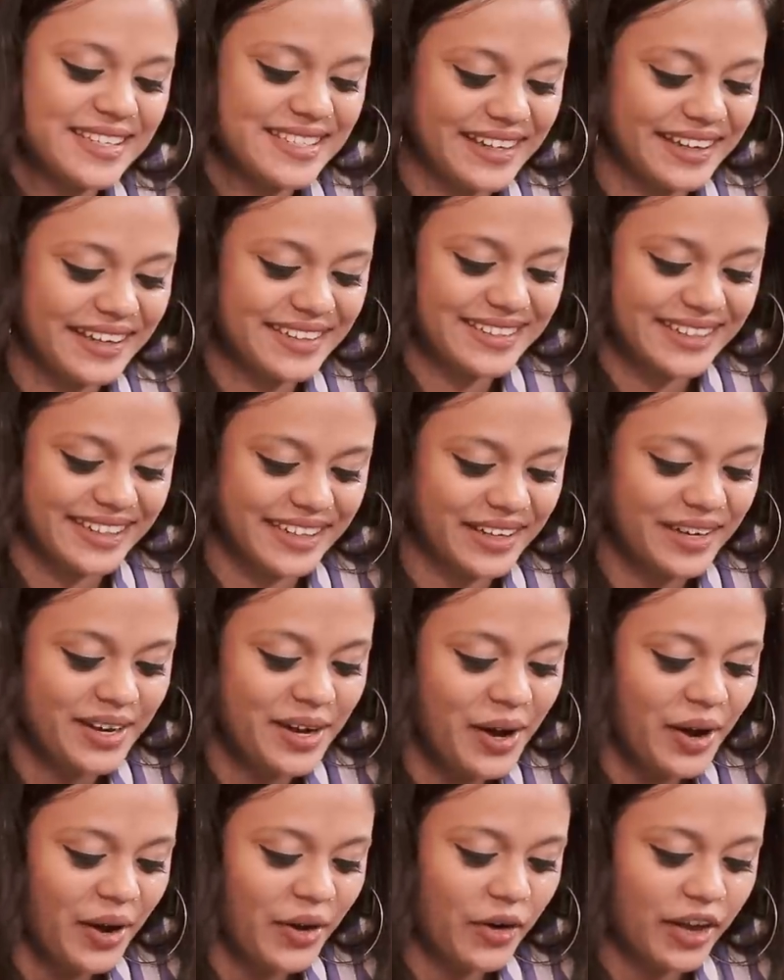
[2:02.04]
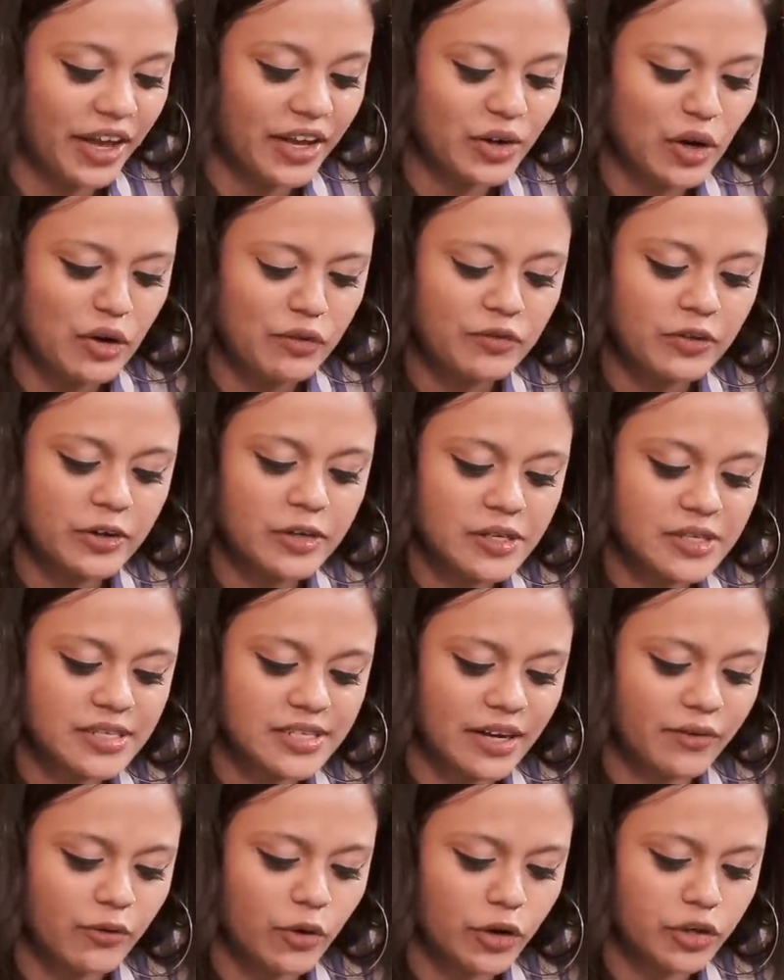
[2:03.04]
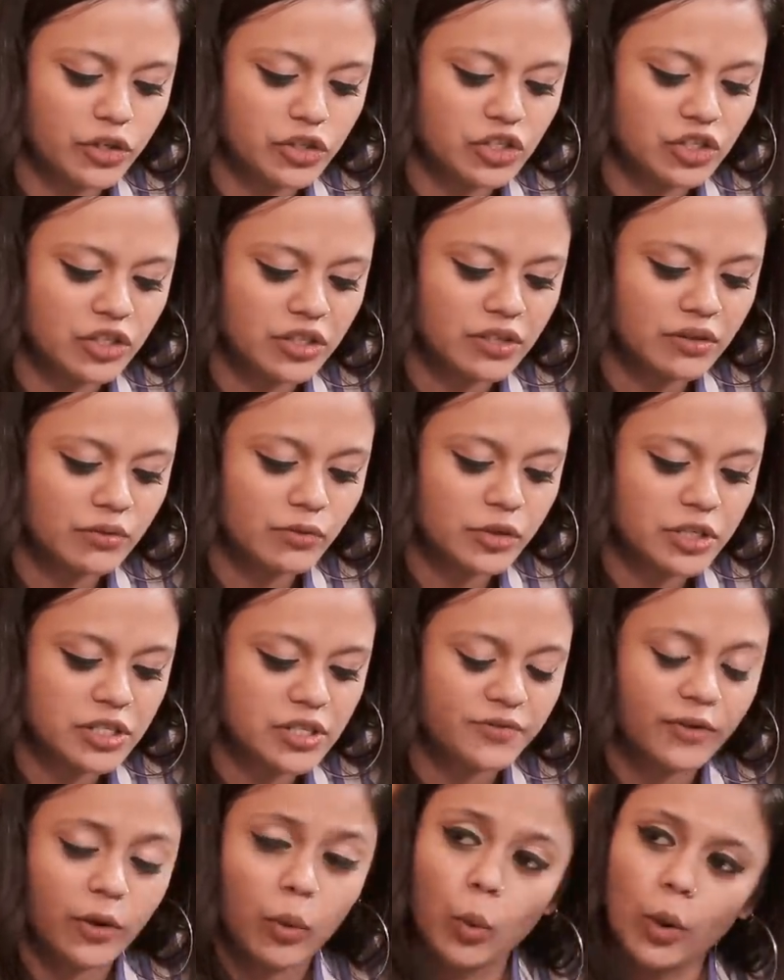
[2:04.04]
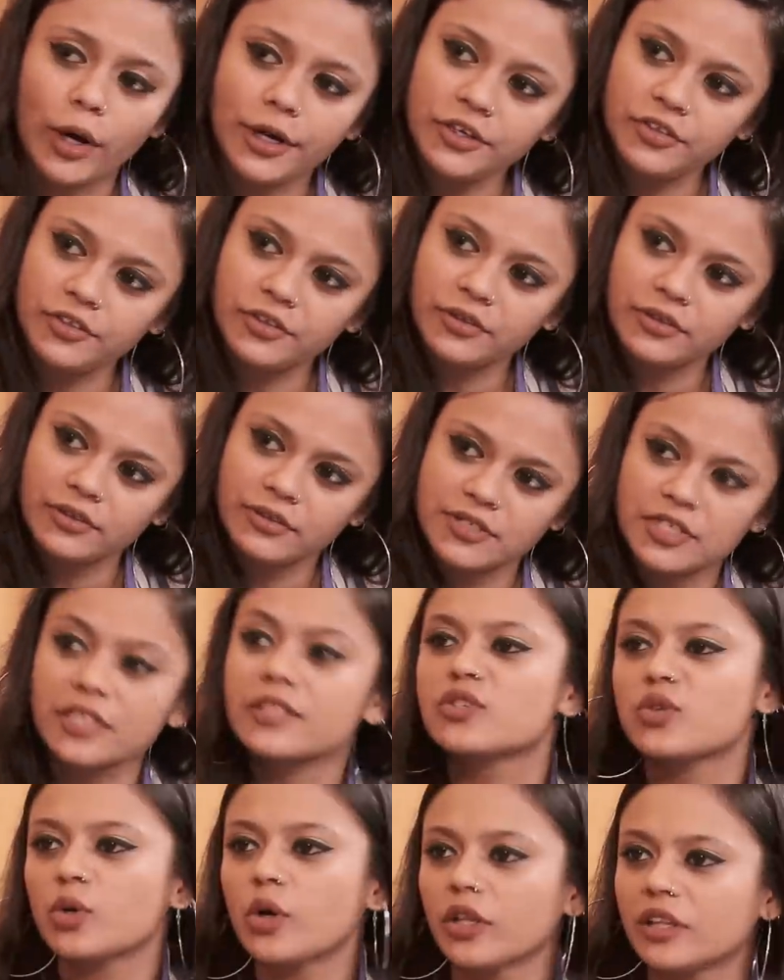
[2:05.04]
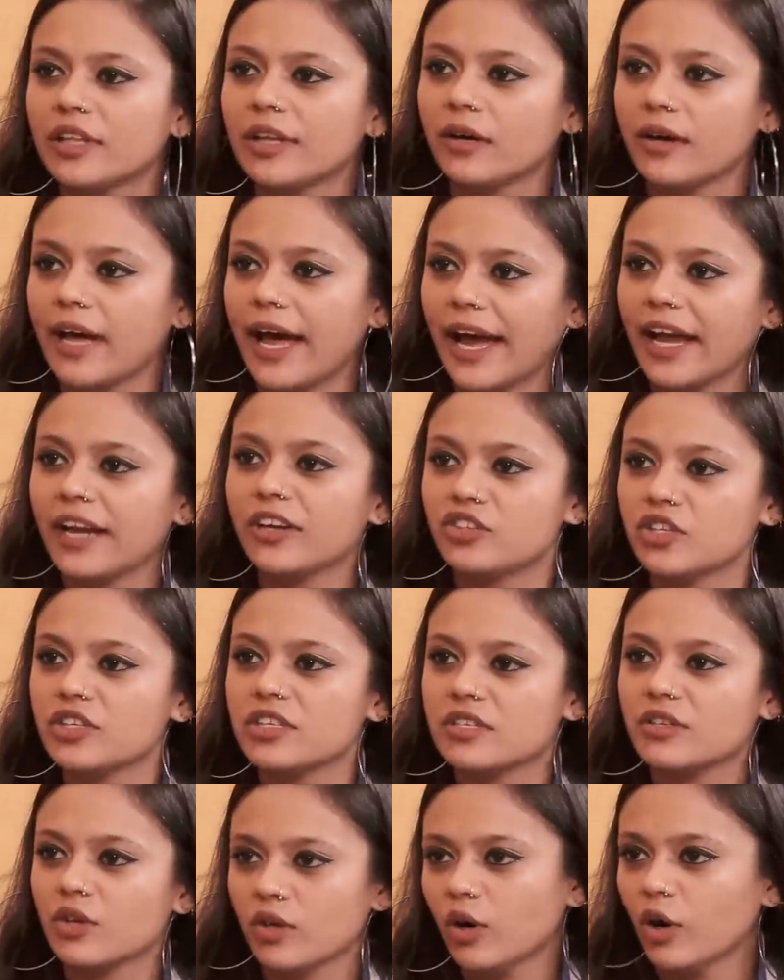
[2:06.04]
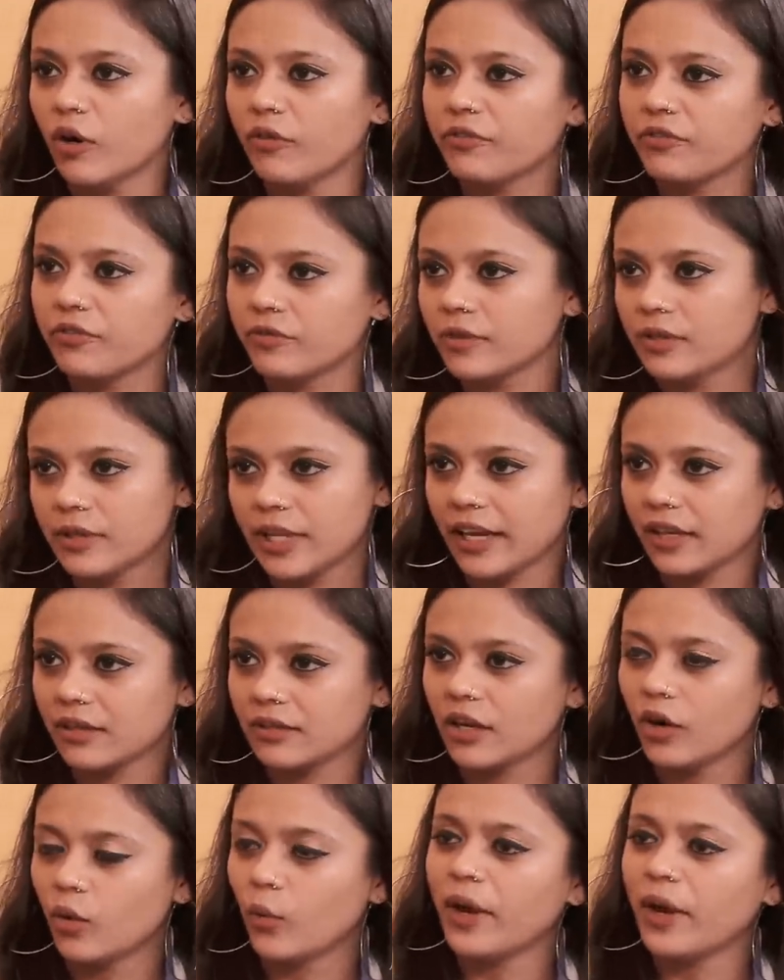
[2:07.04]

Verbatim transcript: yeah. Sick. Okay, your first ever audition was for what? Since you got the ad just off like a